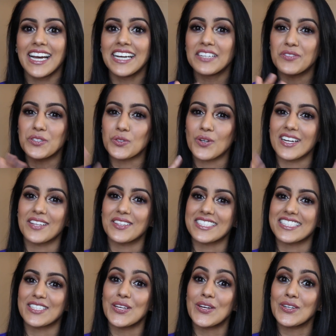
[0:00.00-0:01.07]
And if you tried out
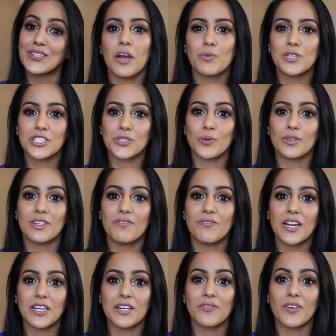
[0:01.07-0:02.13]
this look, I wish you all a
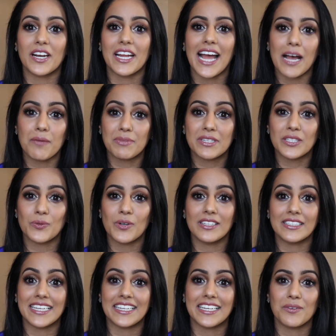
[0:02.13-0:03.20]
very, very happy
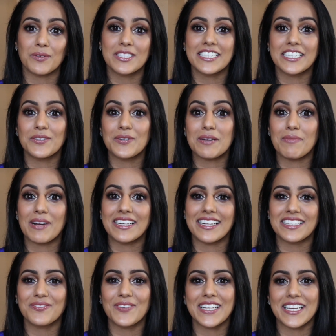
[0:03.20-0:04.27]
Diwali, and I will see you in my
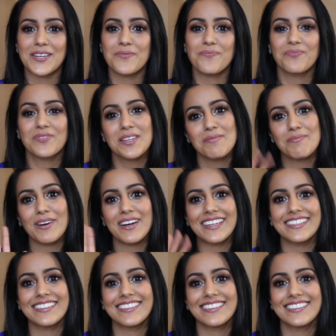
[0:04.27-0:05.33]
next video.
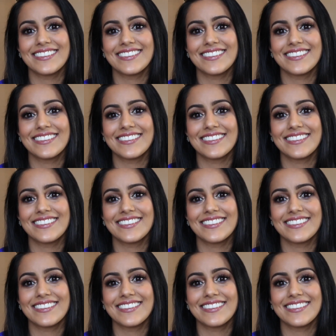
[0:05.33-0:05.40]
Bye.